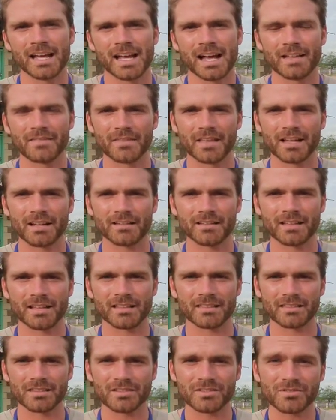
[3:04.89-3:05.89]
and
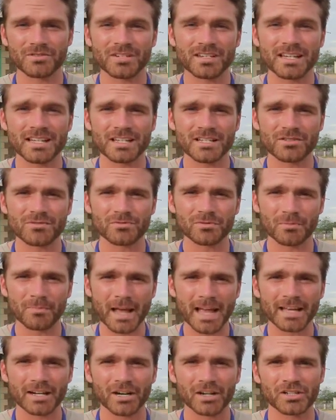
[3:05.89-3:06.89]
that the Sudanese
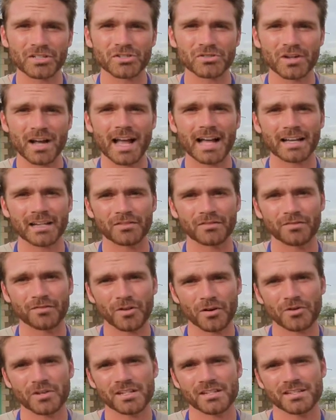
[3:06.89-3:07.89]
remain on track and
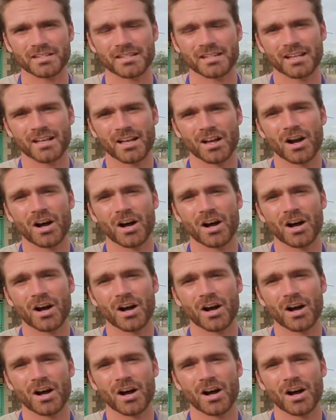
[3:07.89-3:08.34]
focused